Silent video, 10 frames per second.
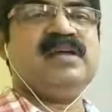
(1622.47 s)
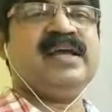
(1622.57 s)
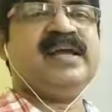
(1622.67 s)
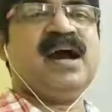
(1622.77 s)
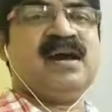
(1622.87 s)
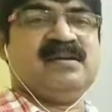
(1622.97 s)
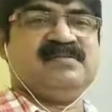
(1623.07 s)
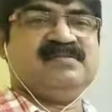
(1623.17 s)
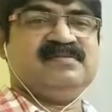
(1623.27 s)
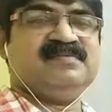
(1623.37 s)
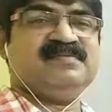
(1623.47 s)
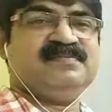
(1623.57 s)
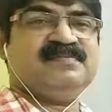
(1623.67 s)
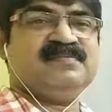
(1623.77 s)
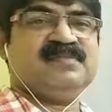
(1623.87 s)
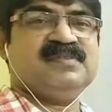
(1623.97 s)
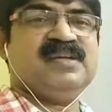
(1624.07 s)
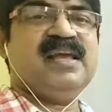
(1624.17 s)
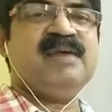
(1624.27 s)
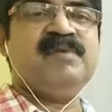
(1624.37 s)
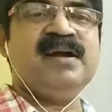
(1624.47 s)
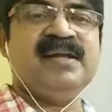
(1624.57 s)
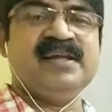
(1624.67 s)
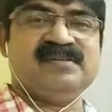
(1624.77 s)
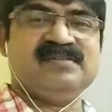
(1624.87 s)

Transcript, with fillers: a car, a building,